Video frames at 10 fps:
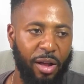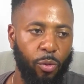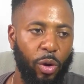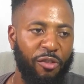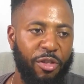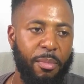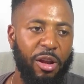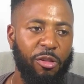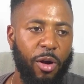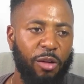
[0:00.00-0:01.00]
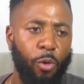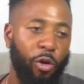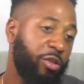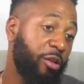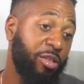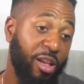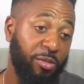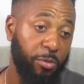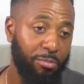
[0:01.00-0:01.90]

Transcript: as one of the Middlesbrough most successful